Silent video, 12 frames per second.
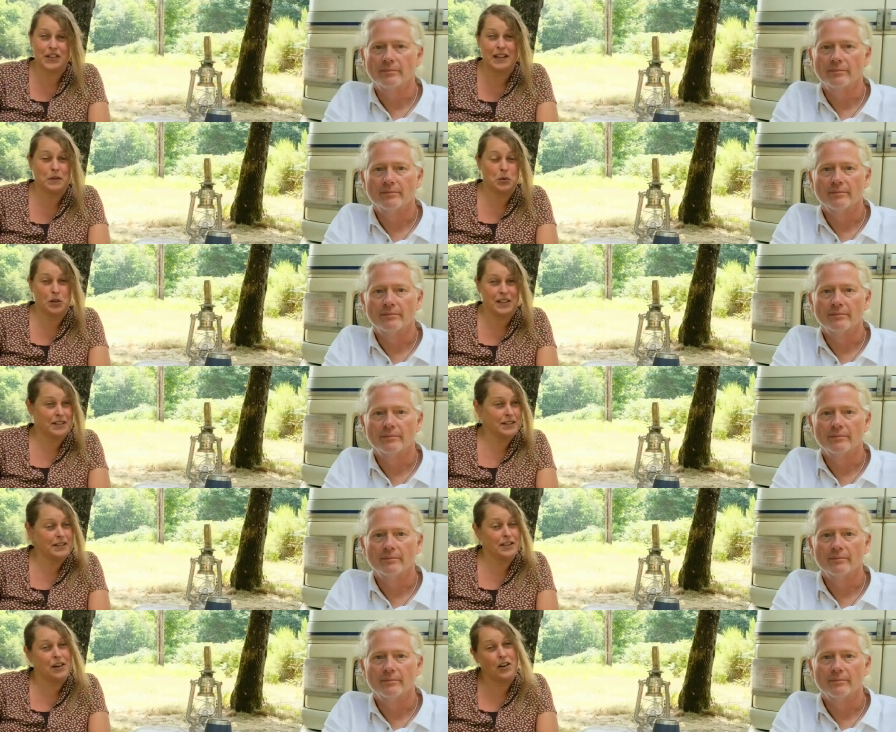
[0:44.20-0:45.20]
Speaker 1: that it
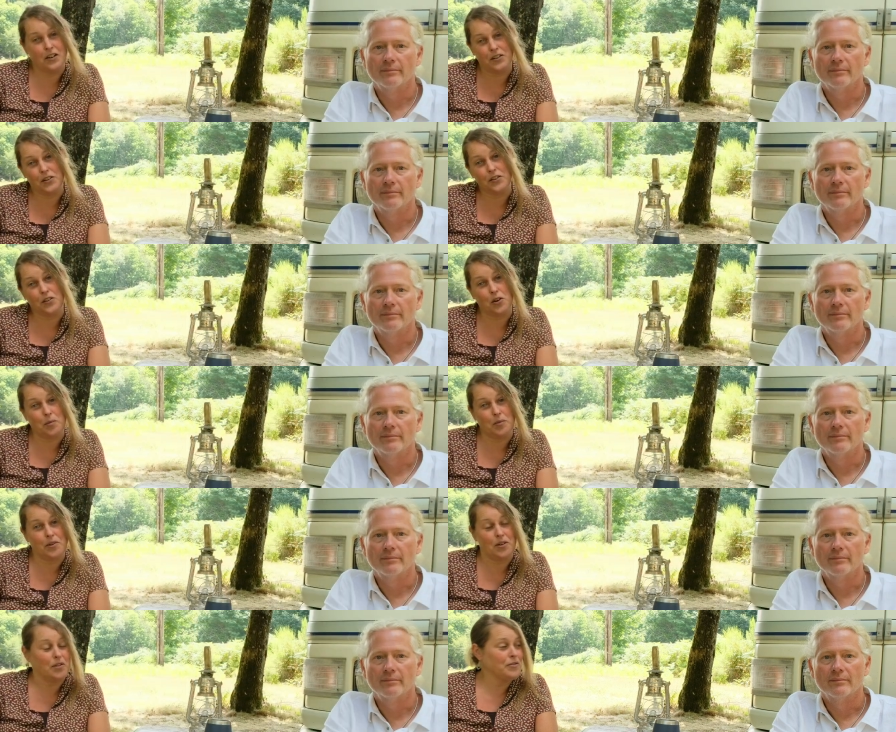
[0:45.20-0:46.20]
on the top
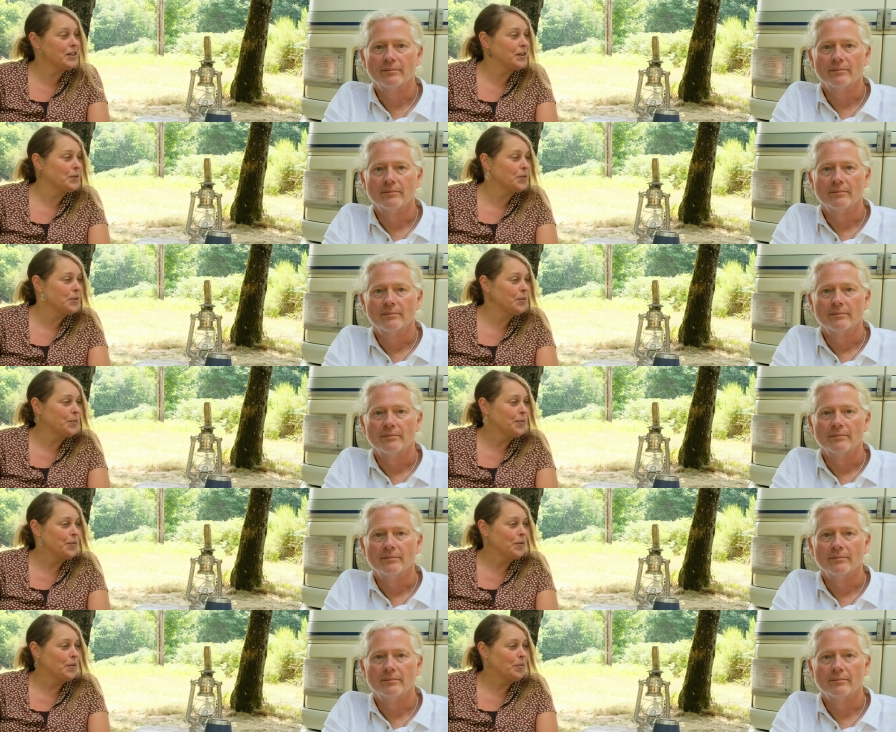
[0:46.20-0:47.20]
of a hill
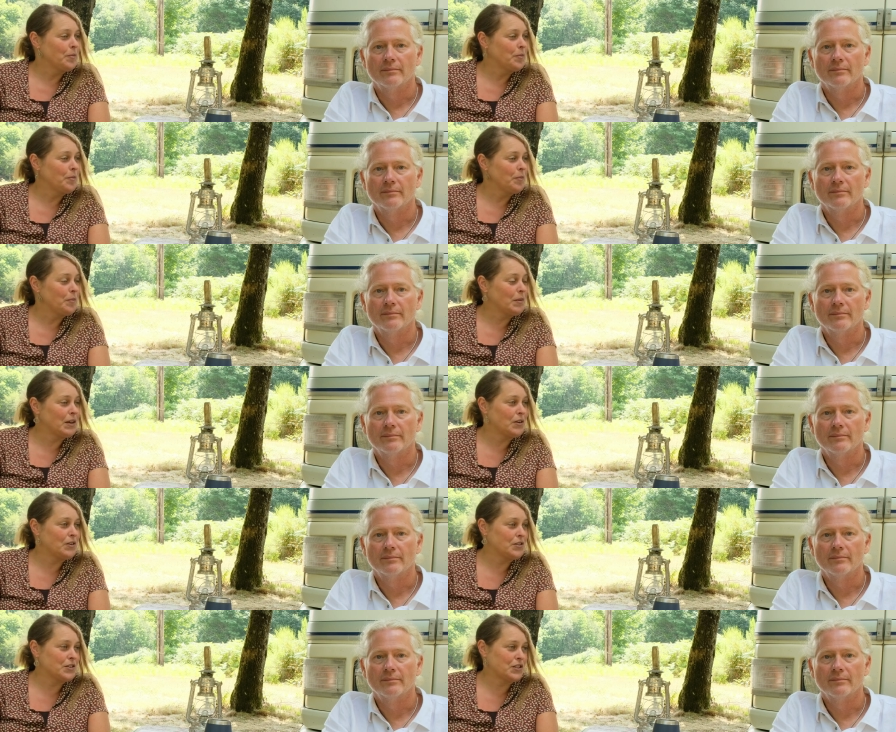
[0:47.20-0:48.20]

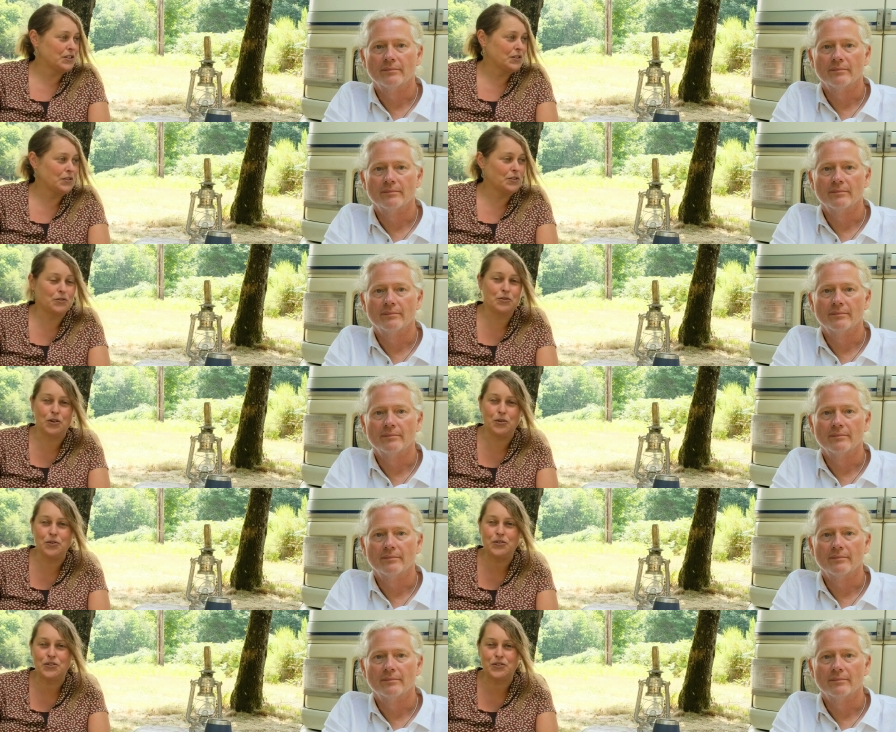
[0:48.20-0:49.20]
because the
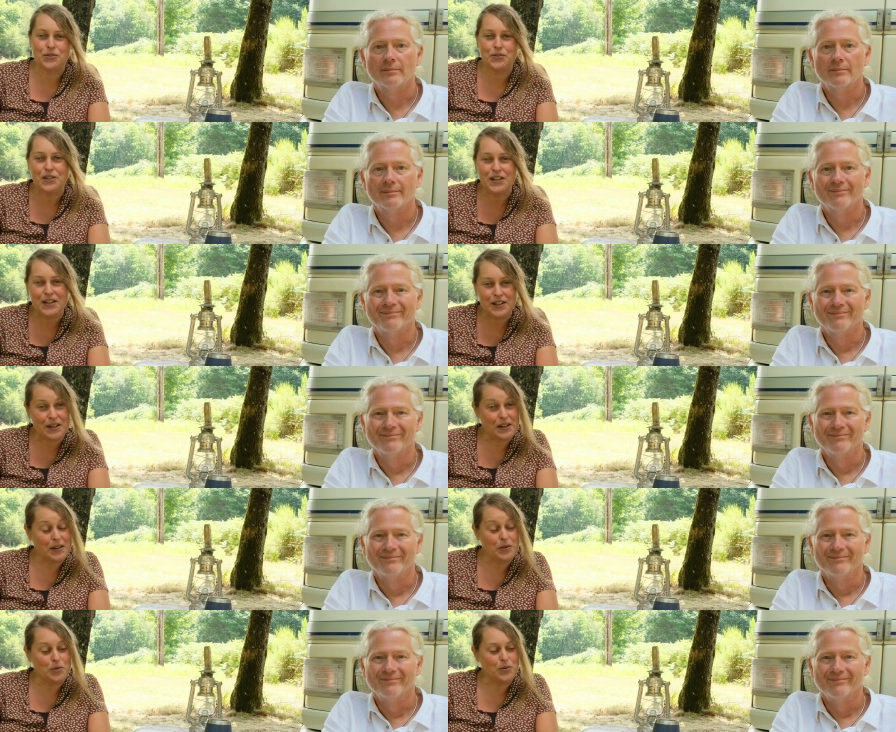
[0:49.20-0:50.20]
road to
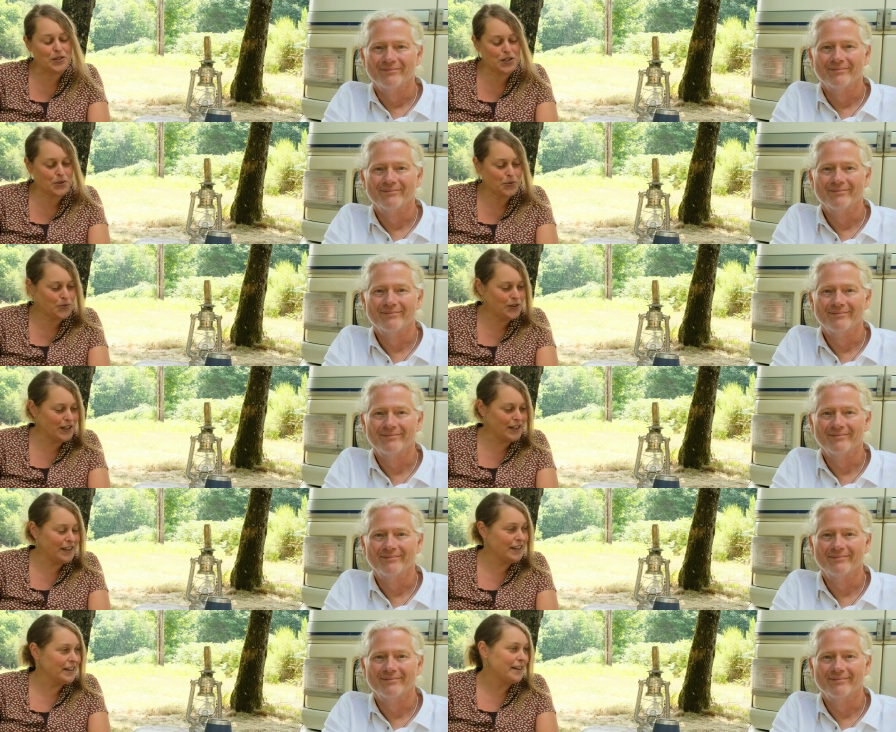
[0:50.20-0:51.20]
here was
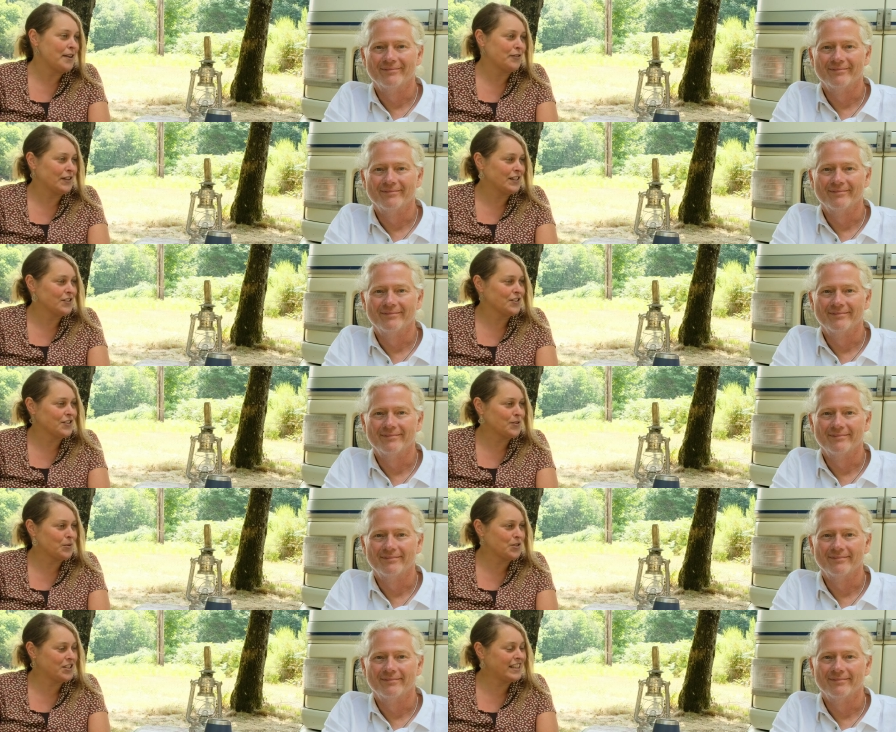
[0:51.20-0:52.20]
really an adventure,
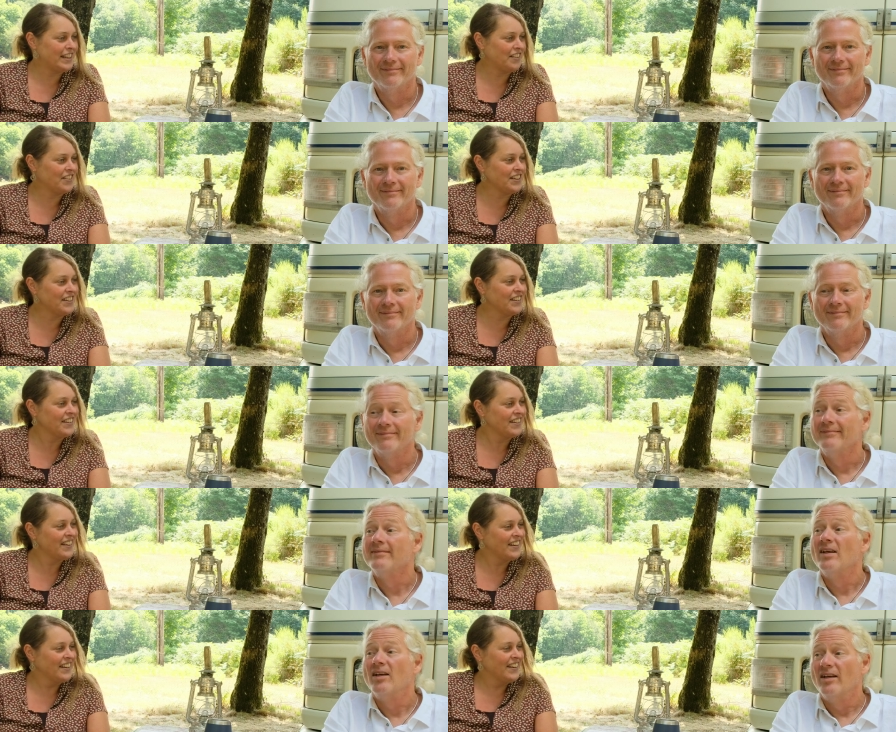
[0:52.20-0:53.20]
wasn't it Anthony?
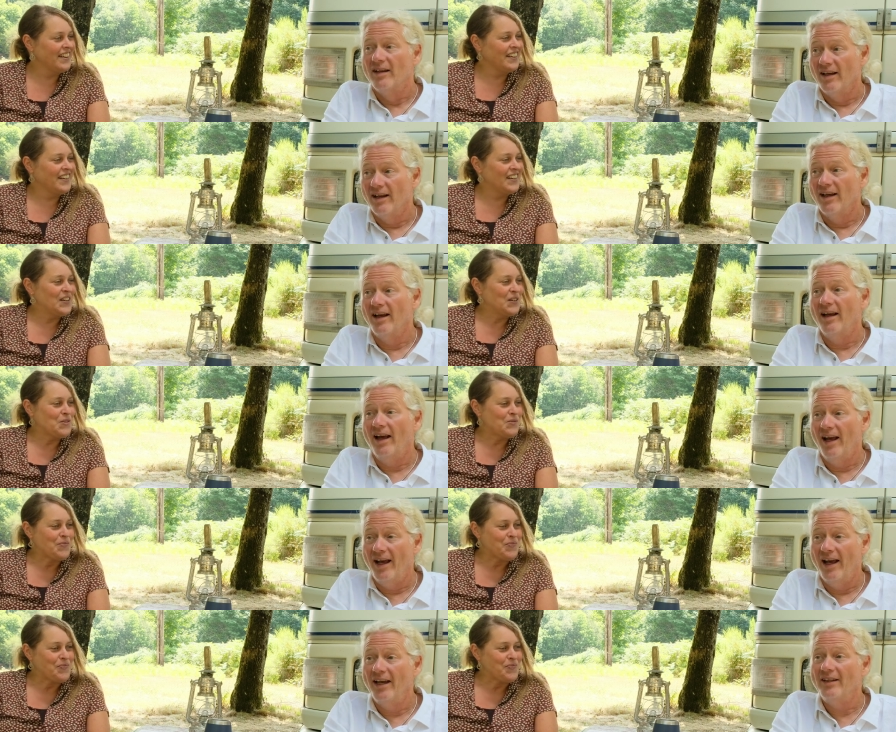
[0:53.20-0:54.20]

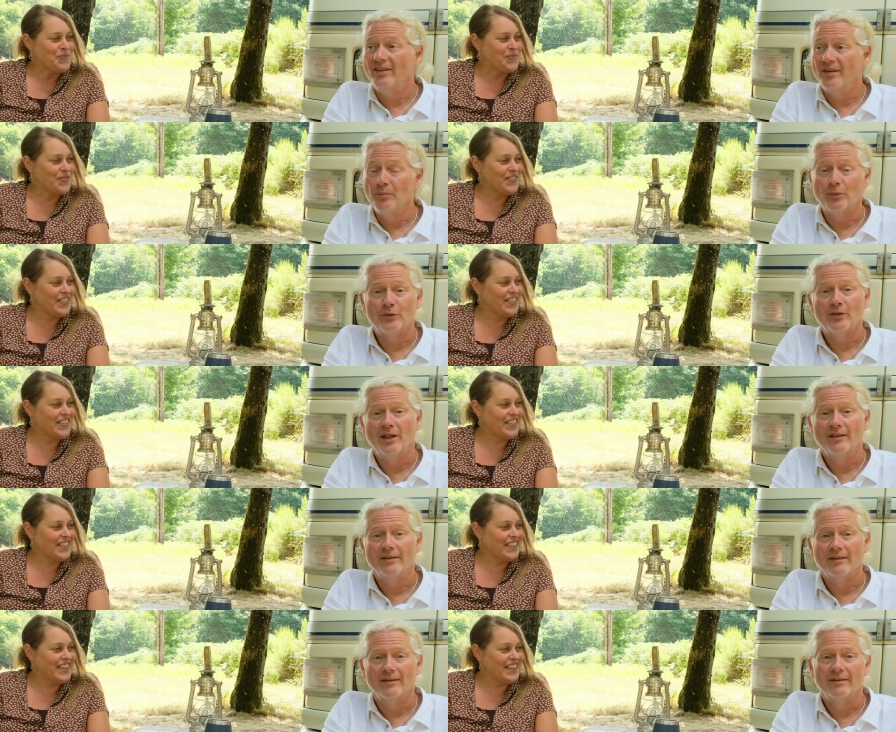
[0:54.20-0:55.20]
Speaker 2: 18%